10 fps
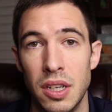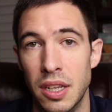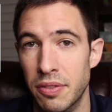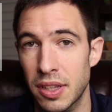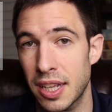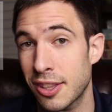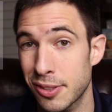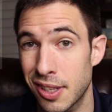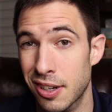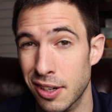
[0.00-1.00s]
If you like
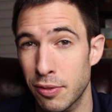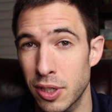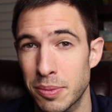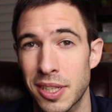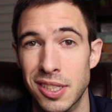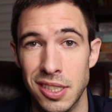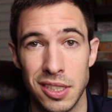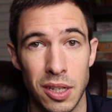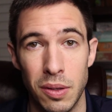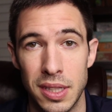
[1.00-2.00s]
those longer voice
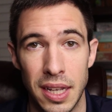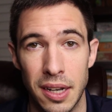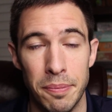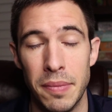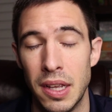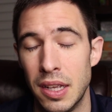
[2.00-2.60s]
messages, go with Tandem.